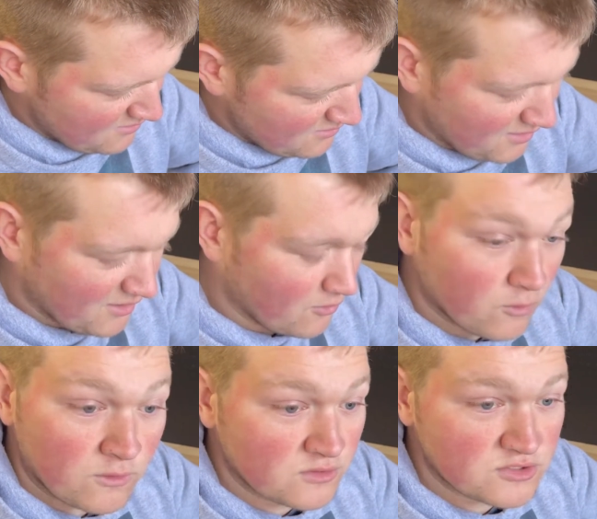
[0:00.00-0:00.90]

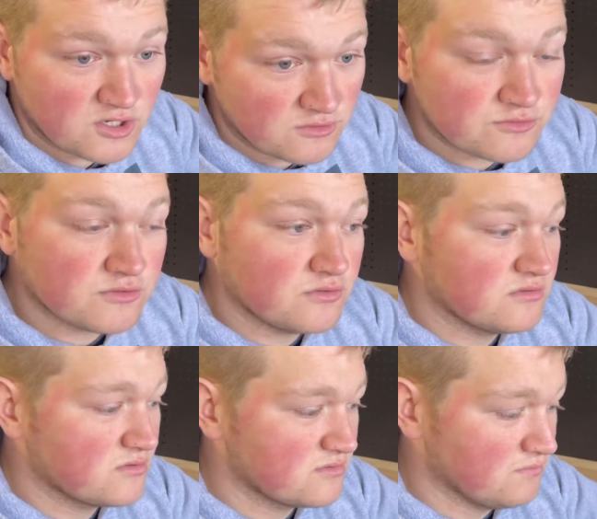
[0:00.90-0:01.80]
orange,
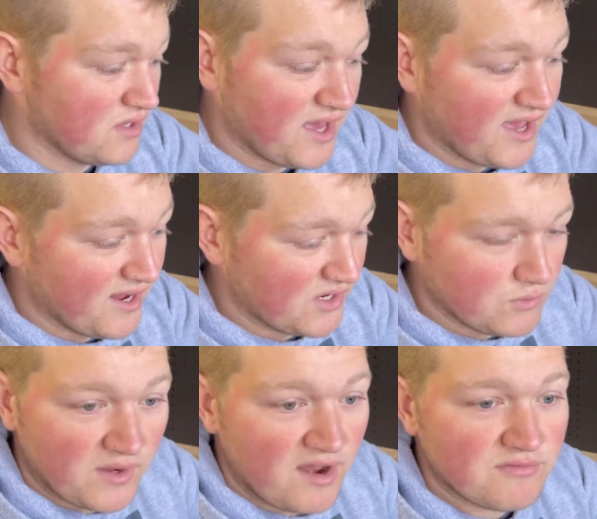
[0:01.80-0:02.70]
chartreuse, black,
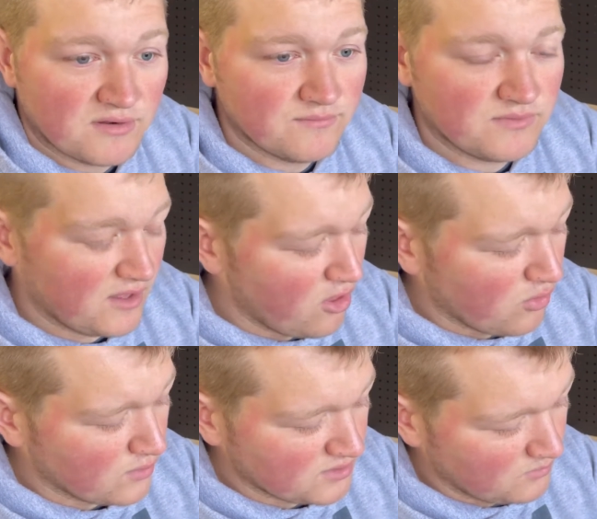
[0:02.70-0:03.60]
whatever. They all
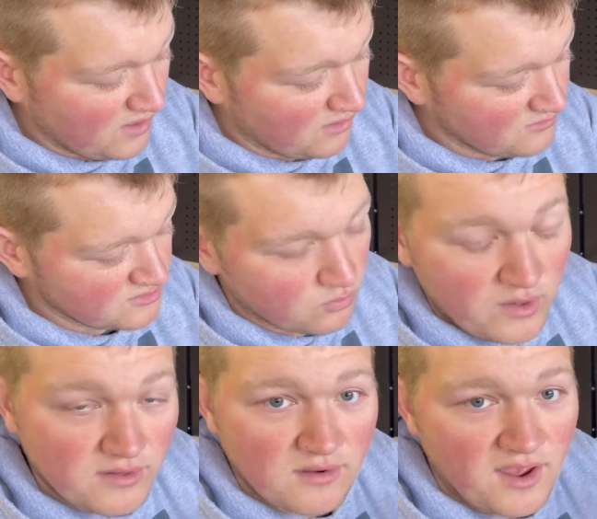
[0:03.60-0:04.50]
work well. Just
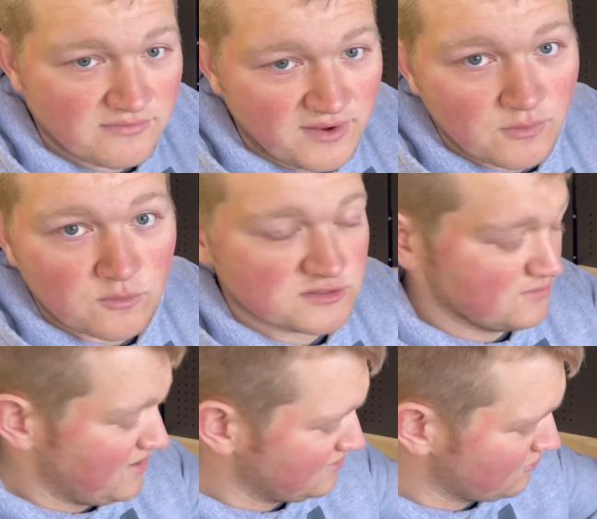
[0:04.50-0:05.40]
white I find works the best for